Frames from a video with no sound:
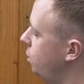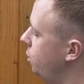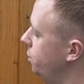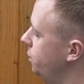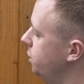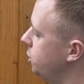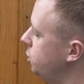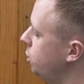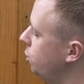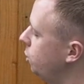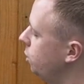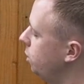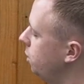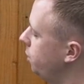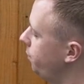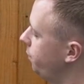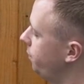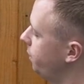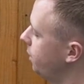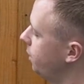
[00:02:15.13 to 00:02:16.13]
on this
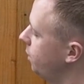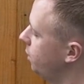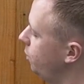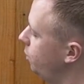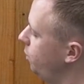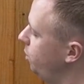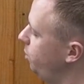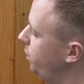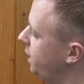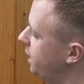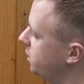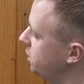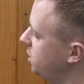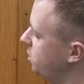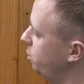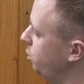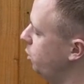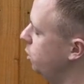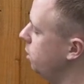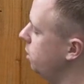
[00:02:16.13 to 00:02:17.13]
toggle with a
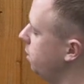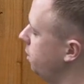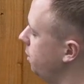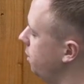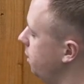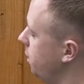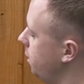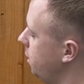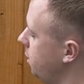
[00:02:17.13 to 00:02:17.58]
plastic pull,